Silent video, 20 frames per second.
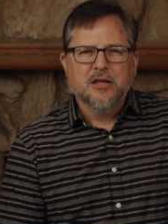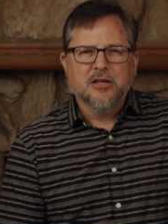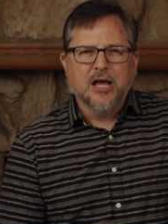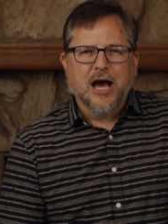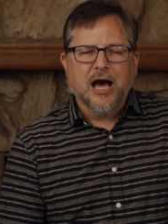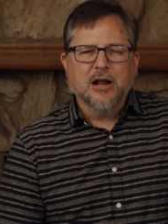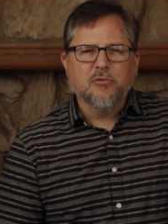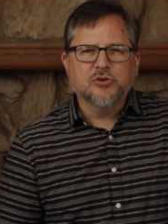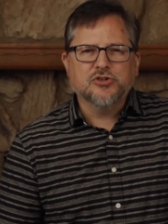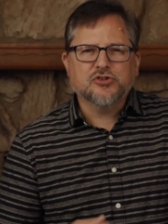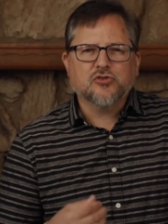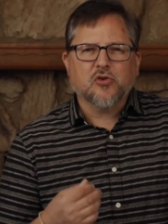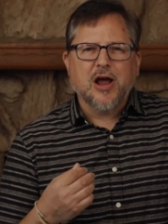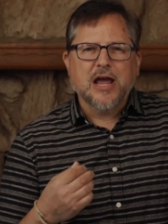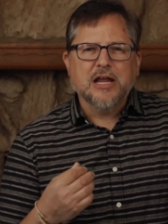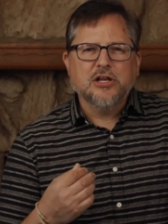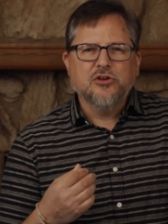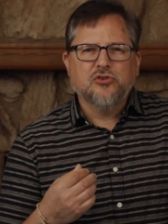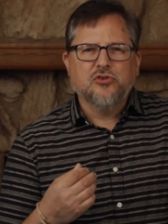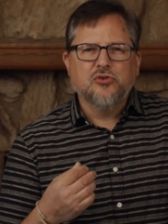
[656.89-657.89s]
God was
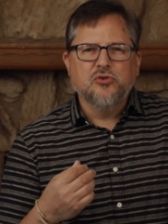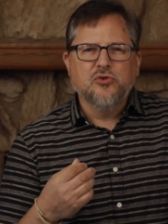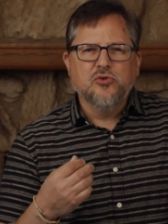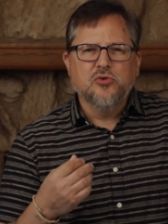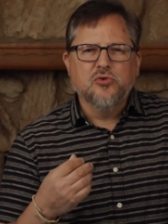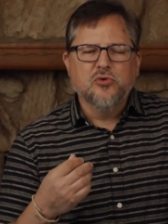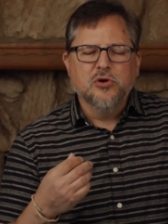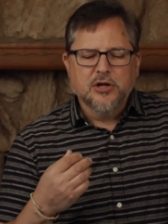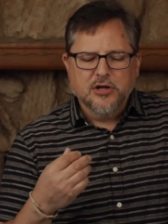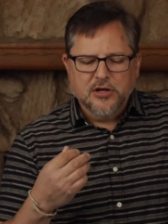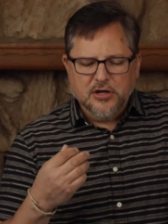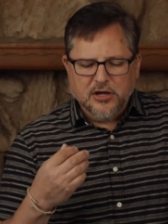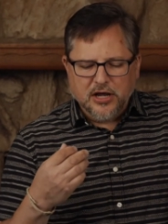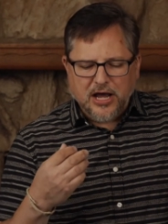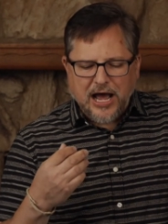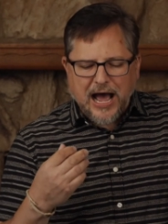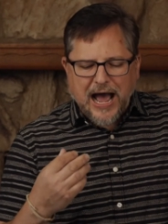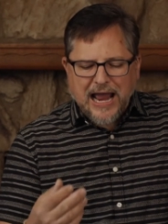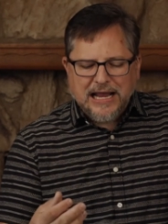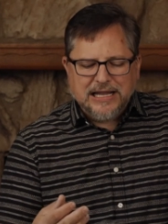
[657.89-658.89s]
trying to
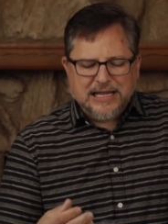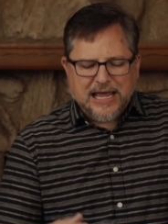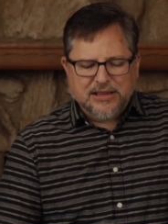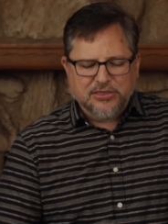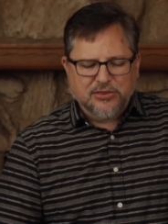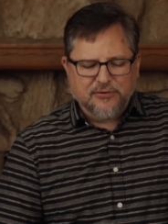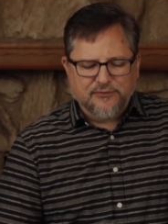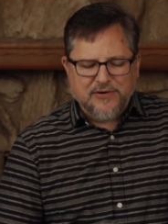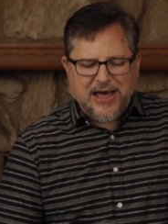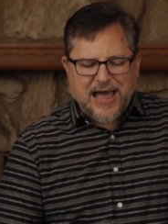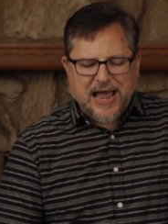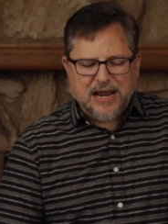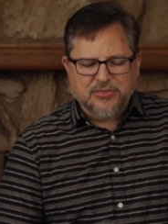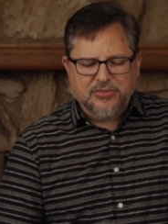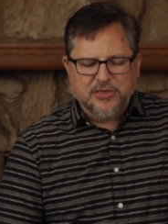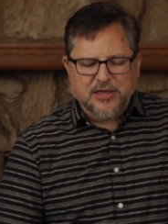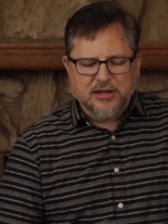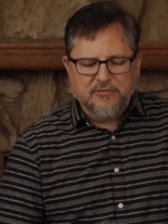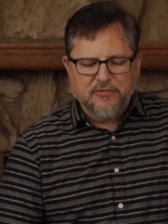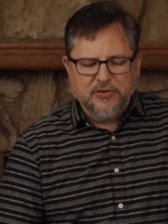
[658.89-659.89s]
highlight the
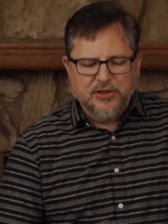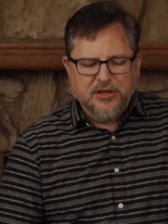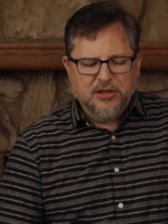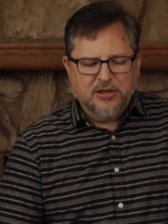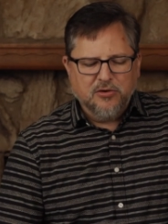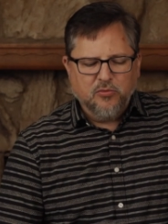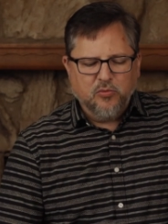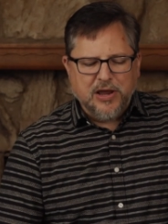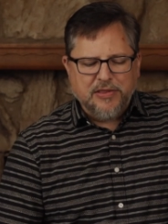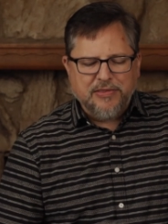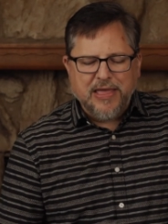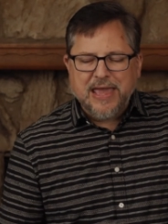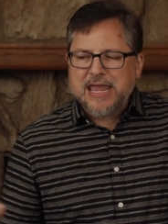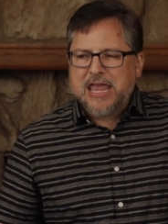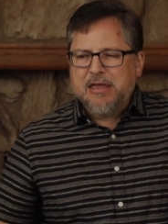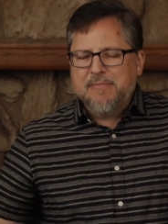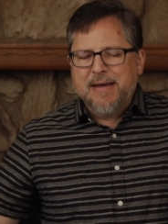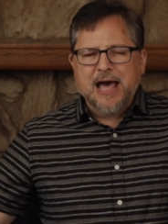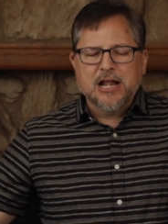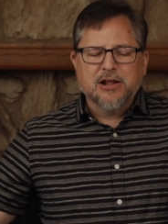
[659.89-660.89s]
fact that when they
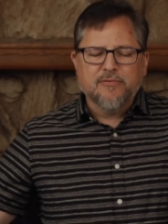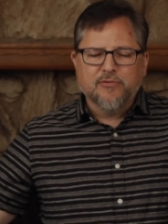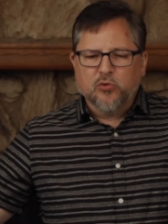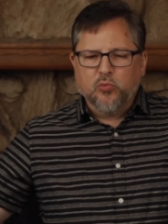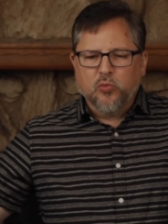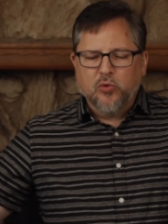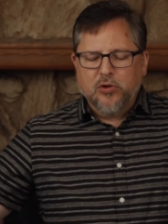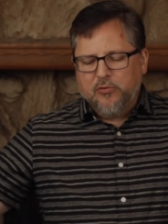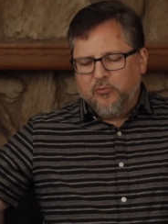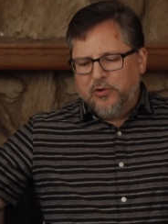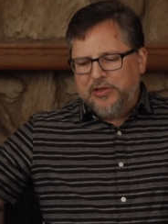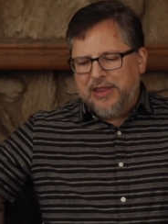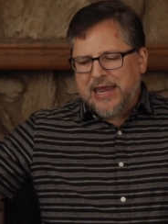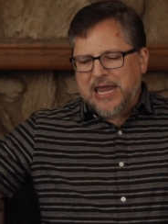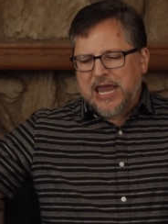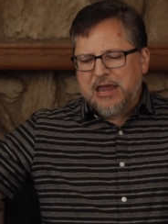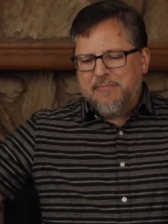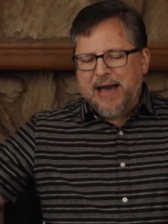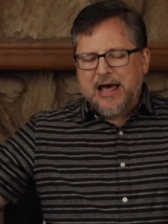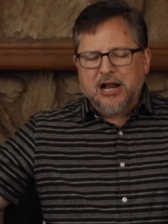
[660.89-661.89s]
came out of the when they
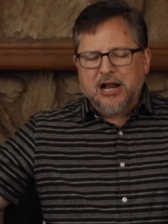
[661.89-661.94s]
came